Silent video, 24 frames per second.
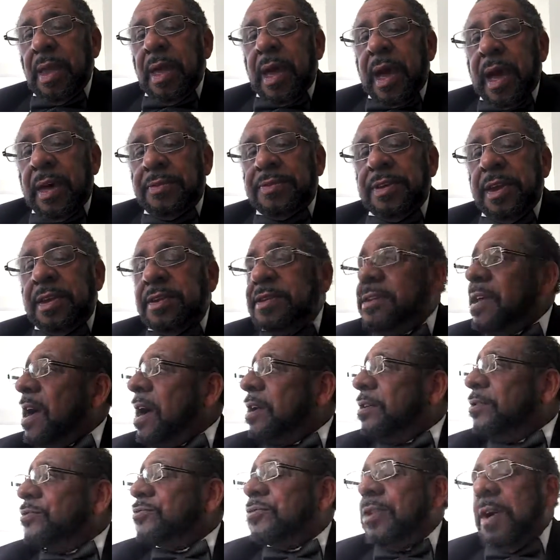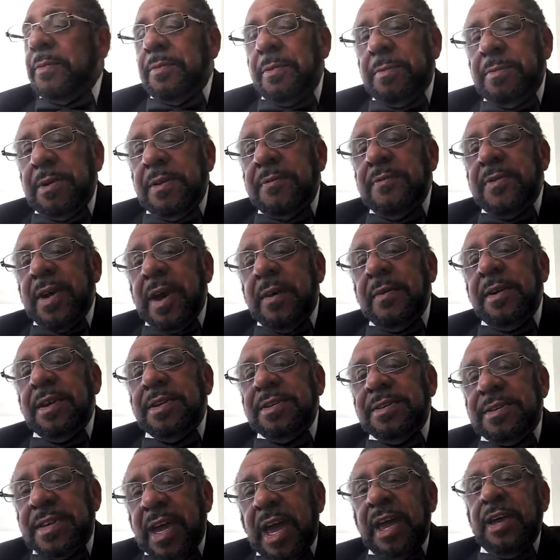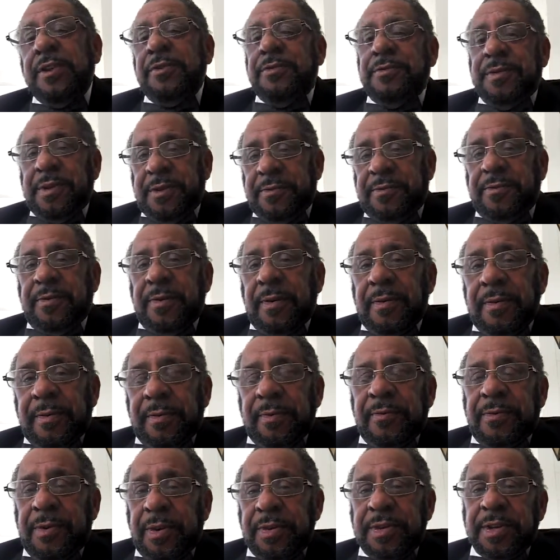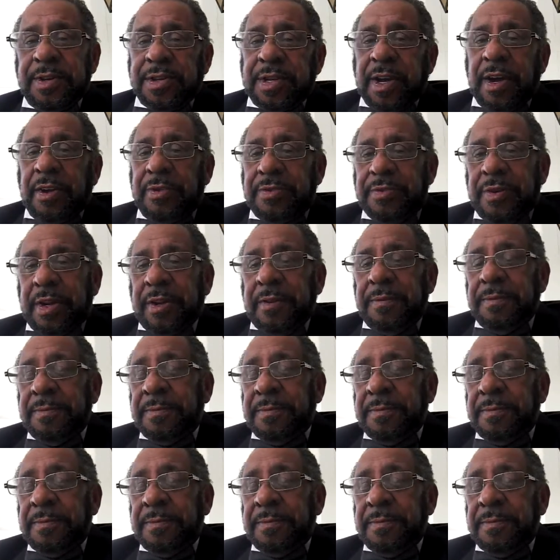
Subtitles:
I think Donald Trump would be very dangerous for this country.